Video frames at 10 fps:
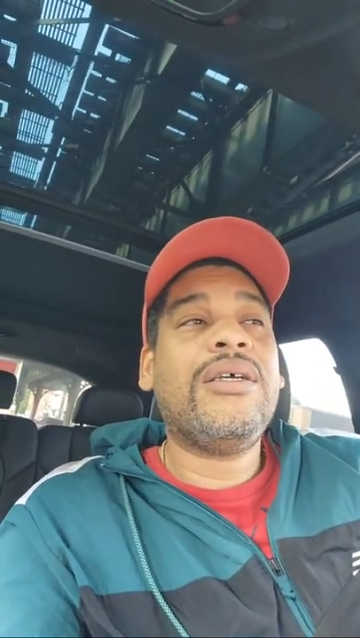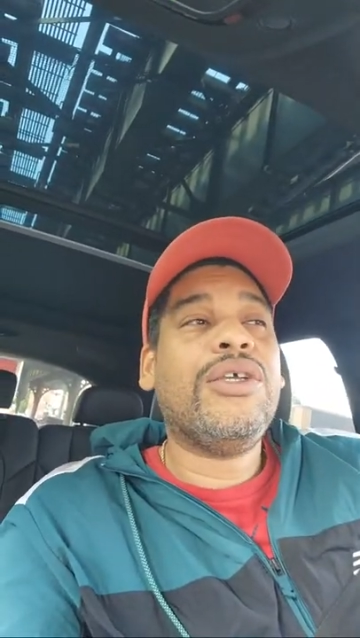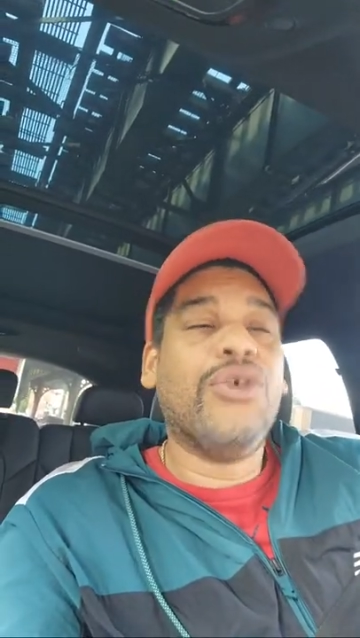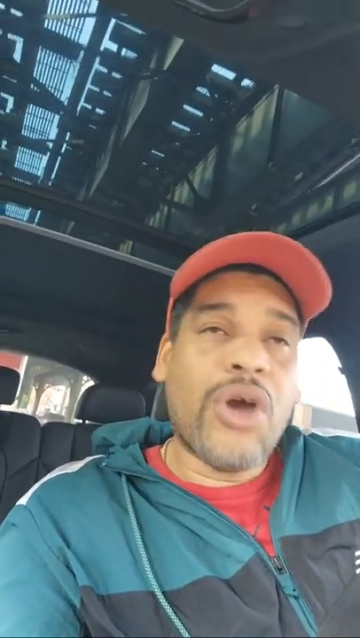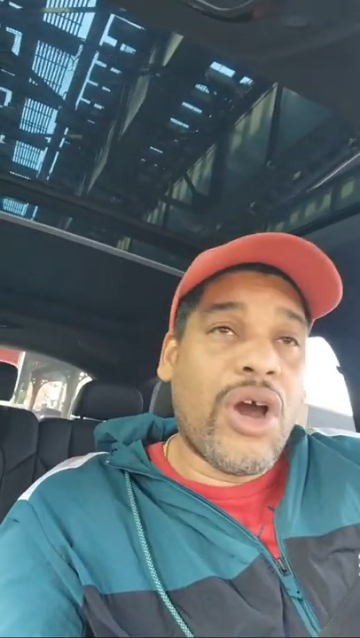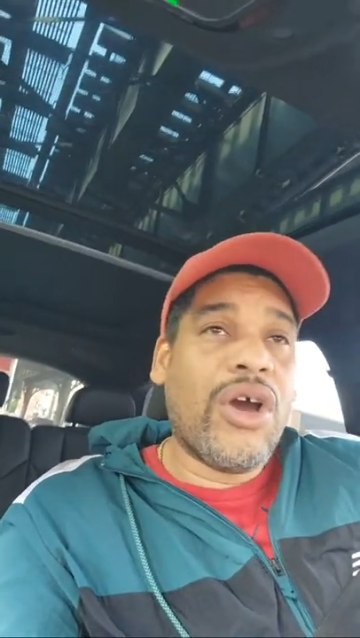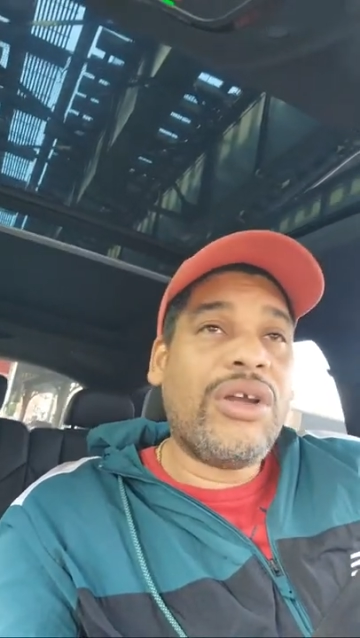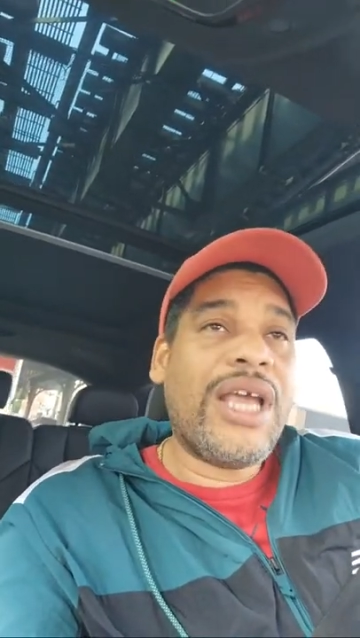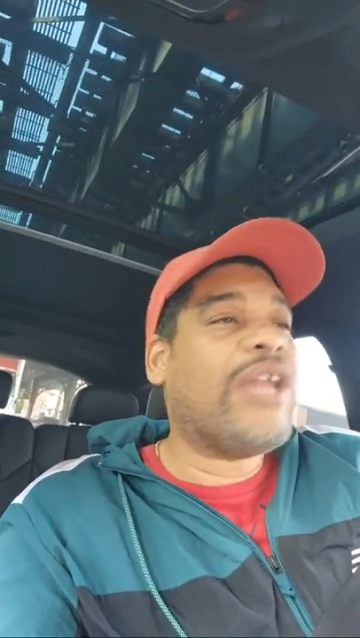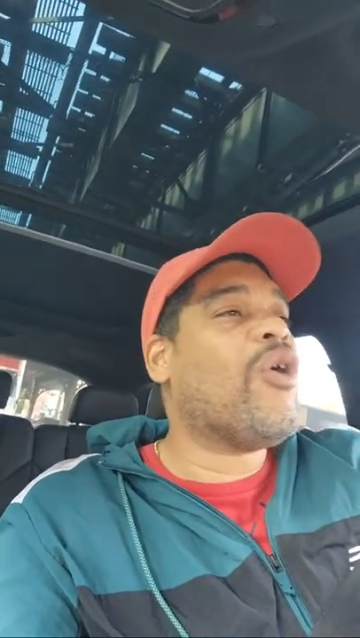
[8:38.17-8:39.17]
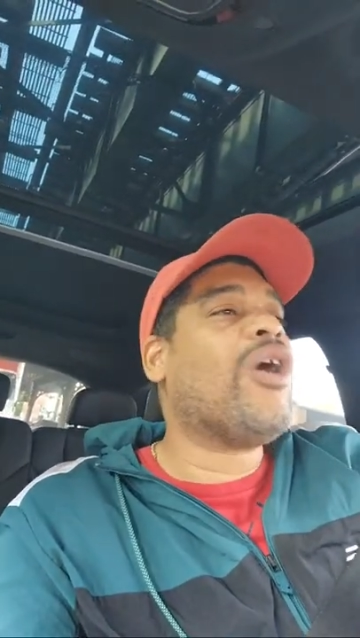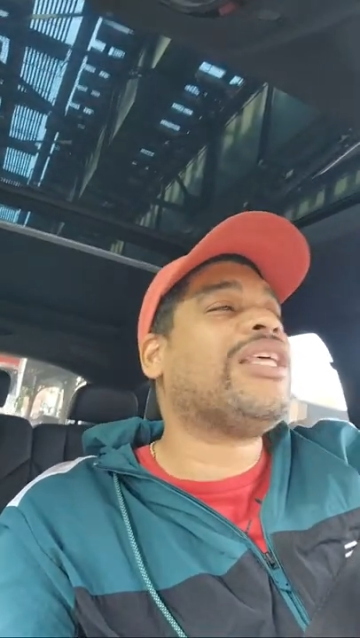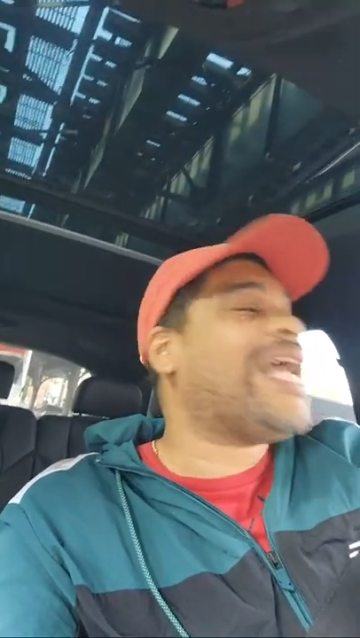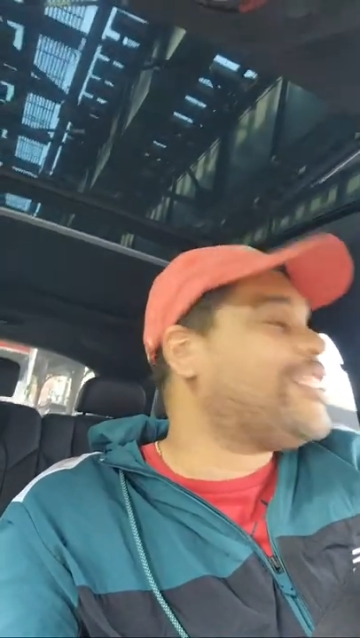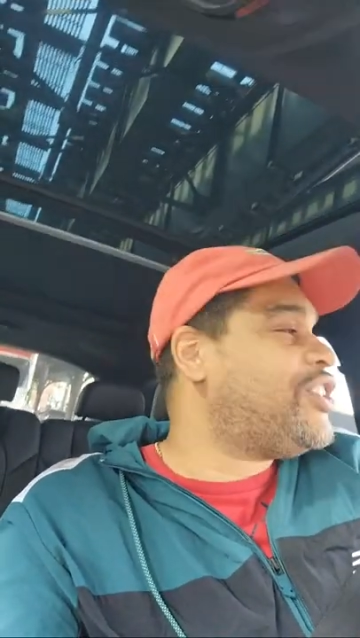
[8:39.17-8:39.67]
You heard? And all of
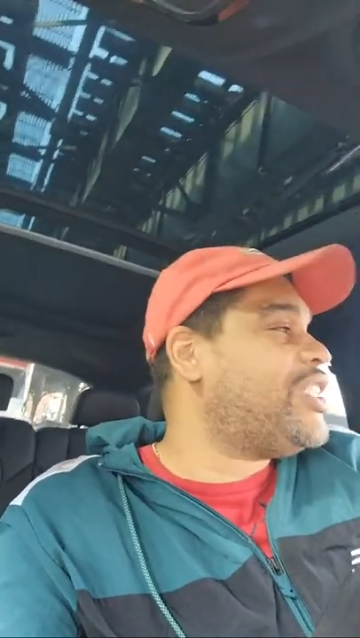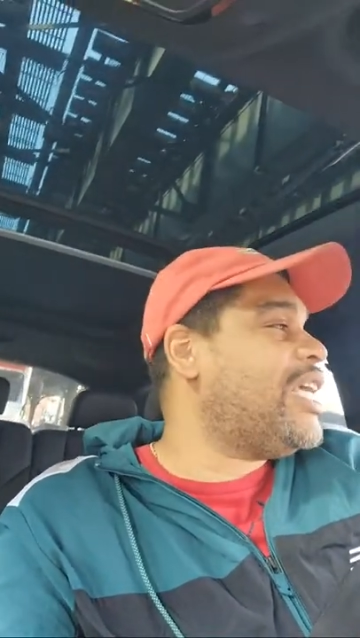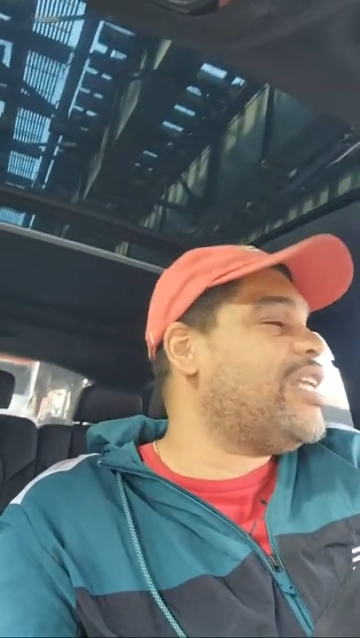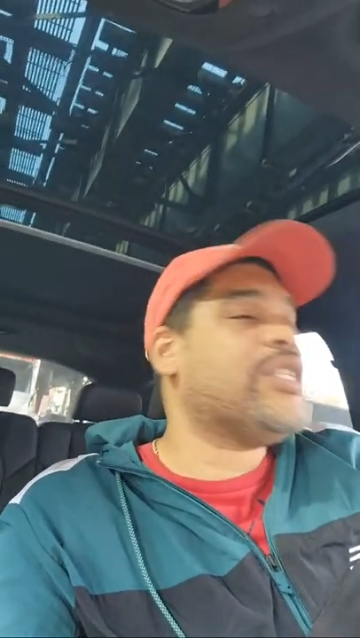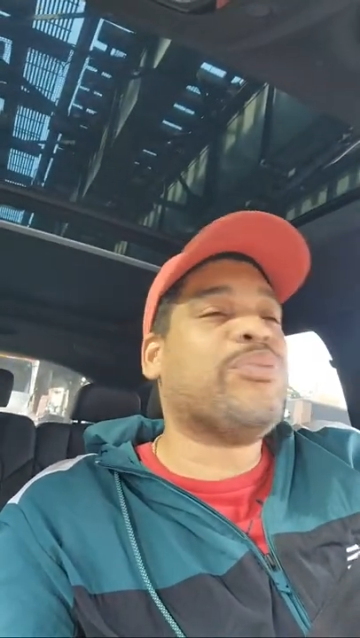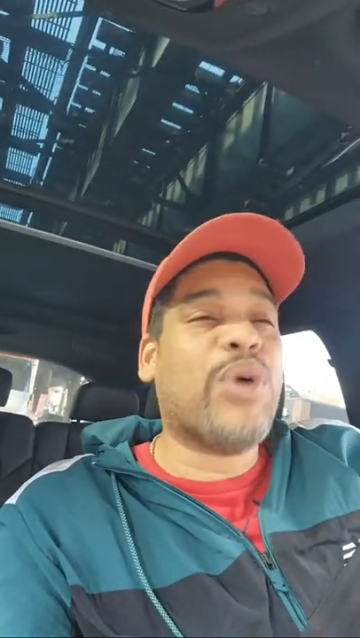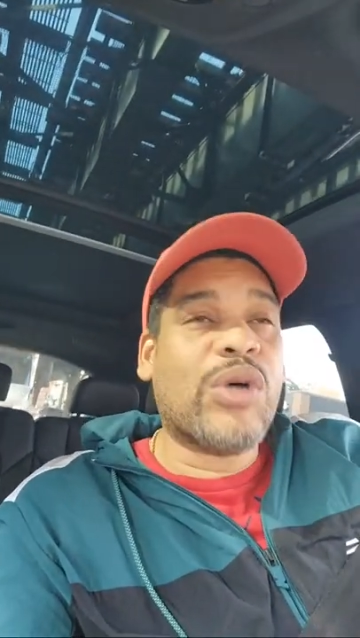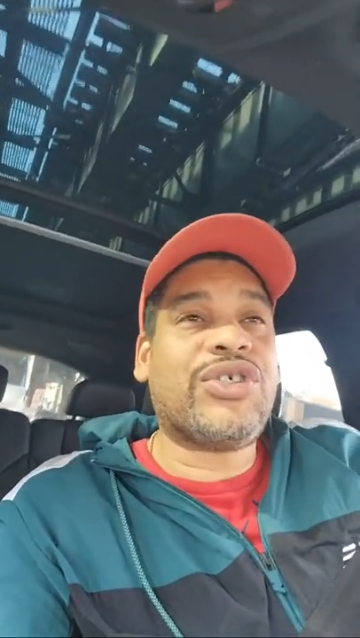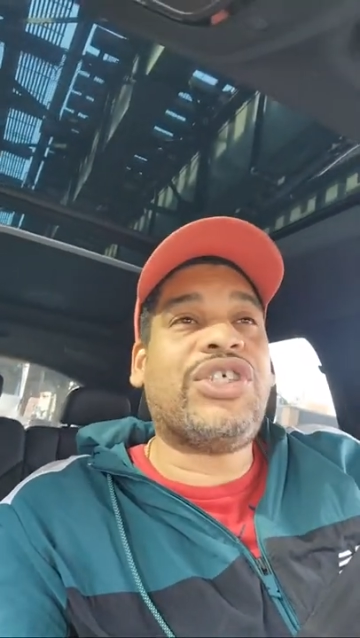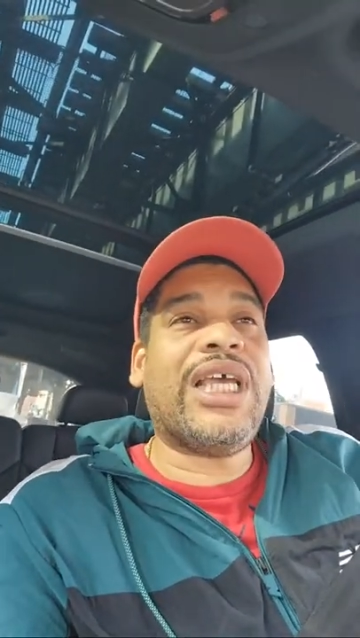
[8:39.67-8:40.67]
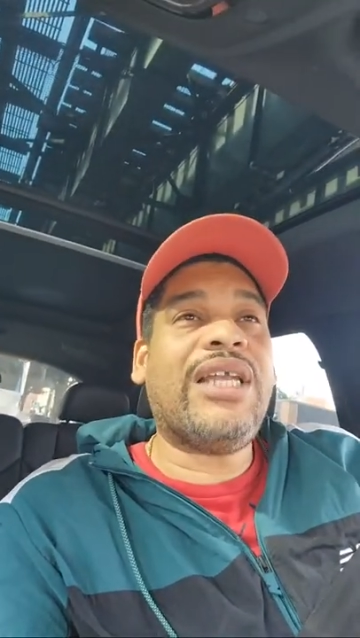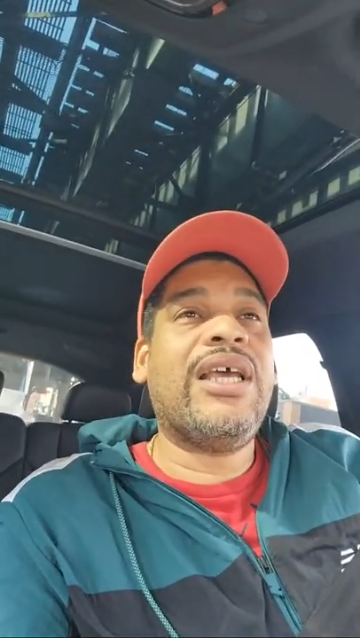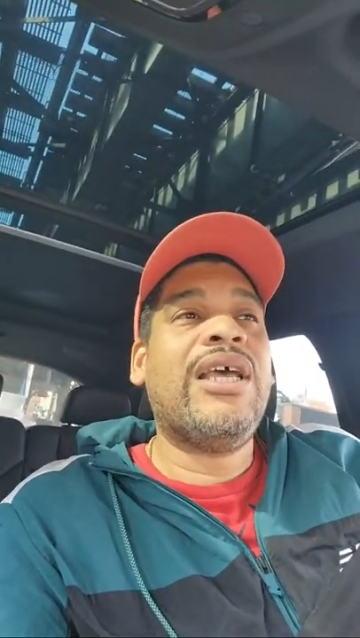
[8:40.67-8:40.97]
that shit is bullshit.